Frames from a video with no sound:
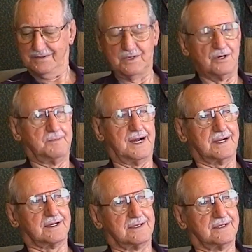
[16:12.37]
then we go
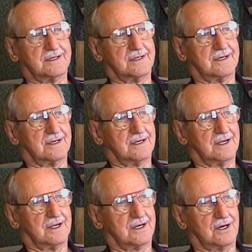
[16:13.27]
back and
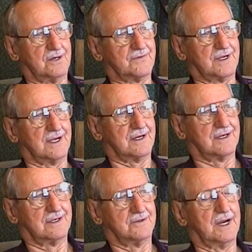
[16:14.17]
cough again.
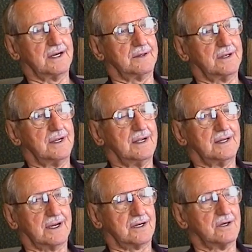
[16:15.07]
We had to,
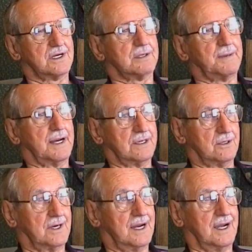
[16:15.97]
they called it the
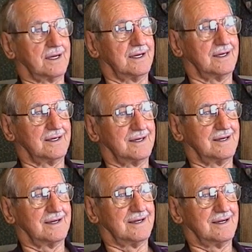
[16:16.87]
Pando hack.
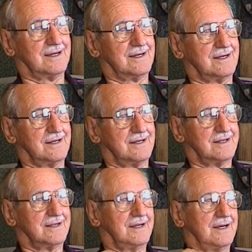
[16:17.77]

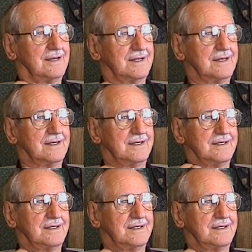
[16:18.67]
Ah. Yeah, they. Did